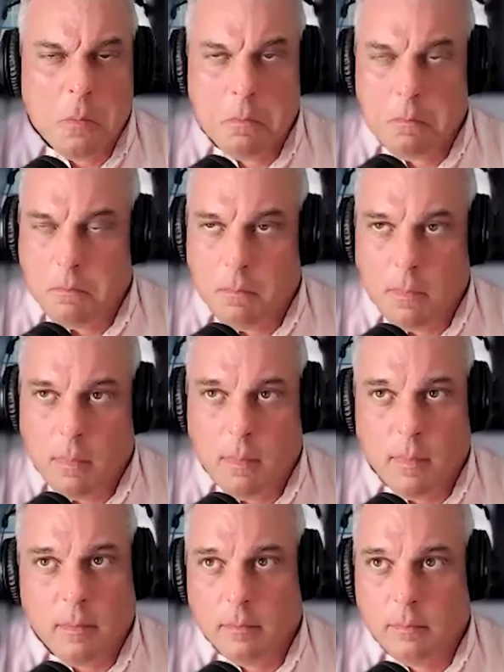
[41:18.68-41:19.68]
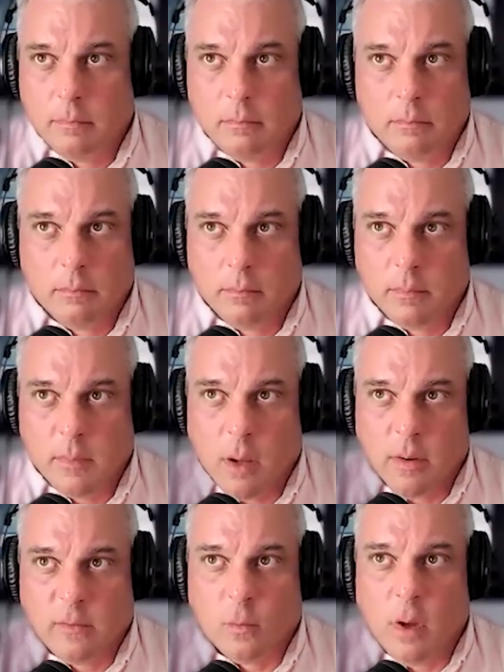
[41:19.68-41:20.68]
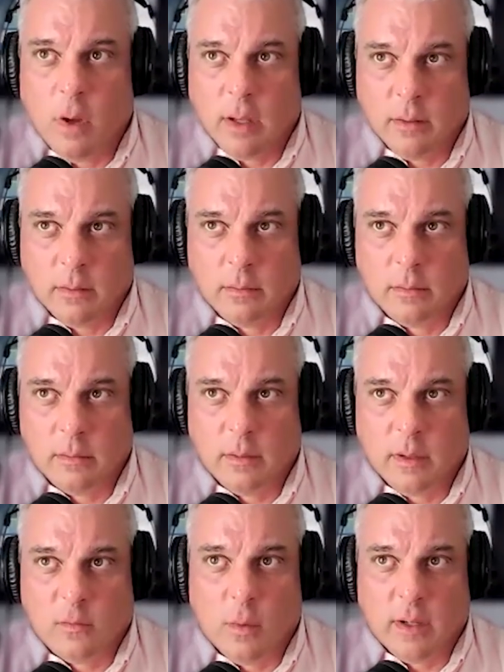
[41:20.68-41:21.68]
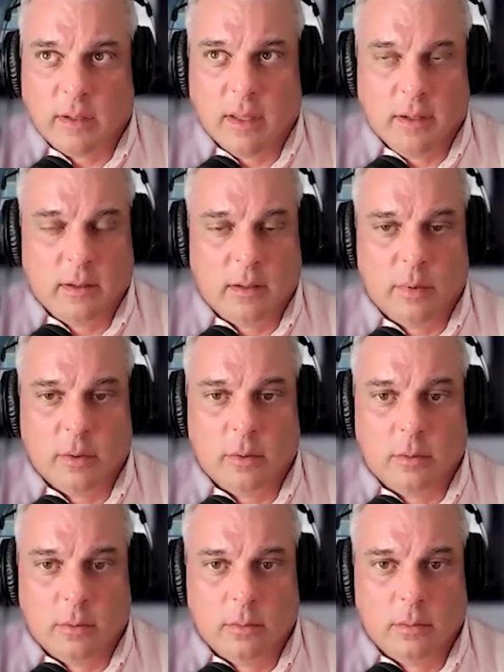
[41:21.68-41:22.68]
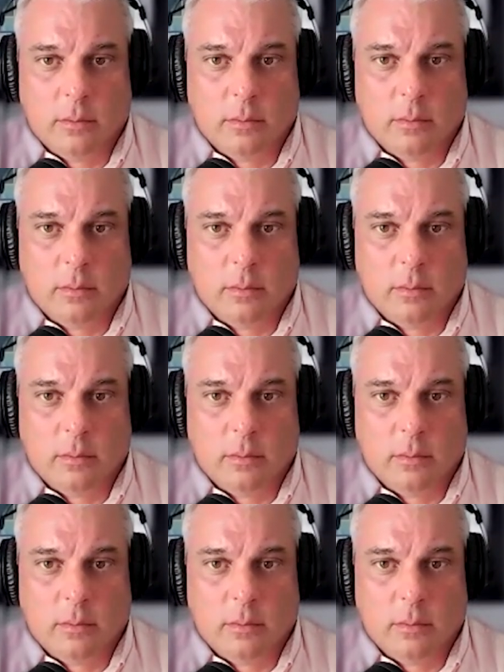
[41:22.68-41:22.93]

No, no, it's one kit and caboodle